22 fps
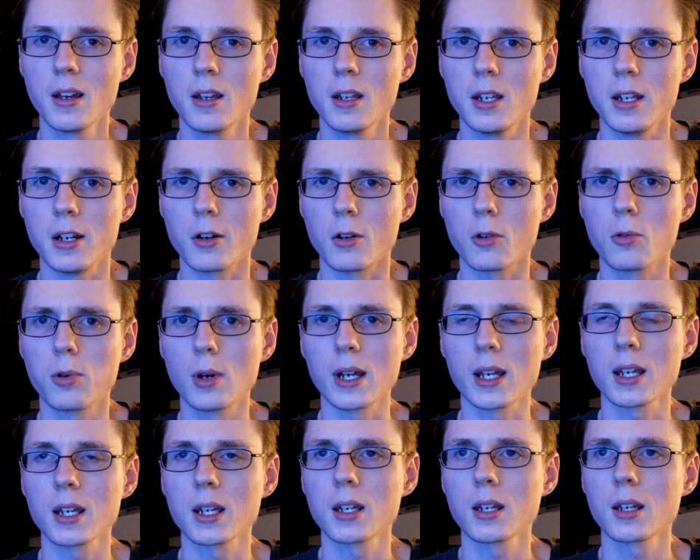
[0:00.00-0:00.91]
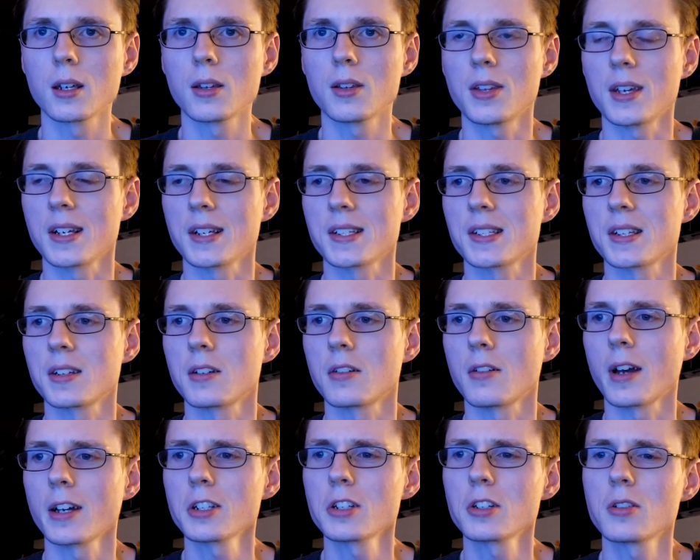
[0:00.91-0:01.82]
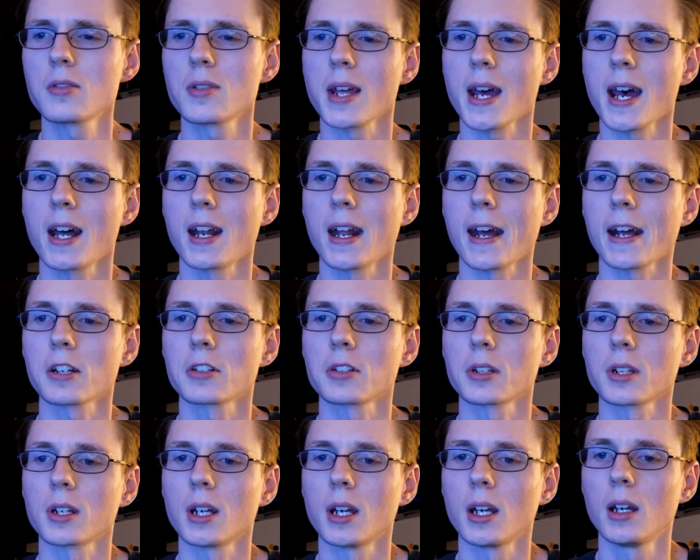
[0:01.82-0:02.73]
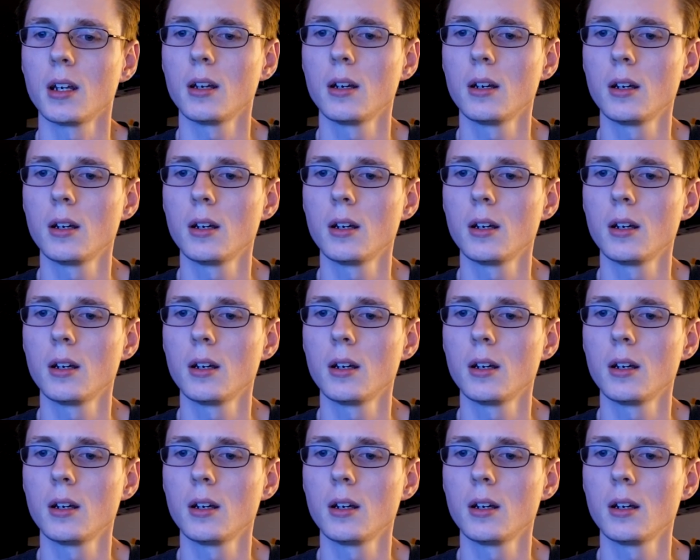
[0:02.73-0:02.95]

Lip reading: you know, quick things to do. I should do that actually.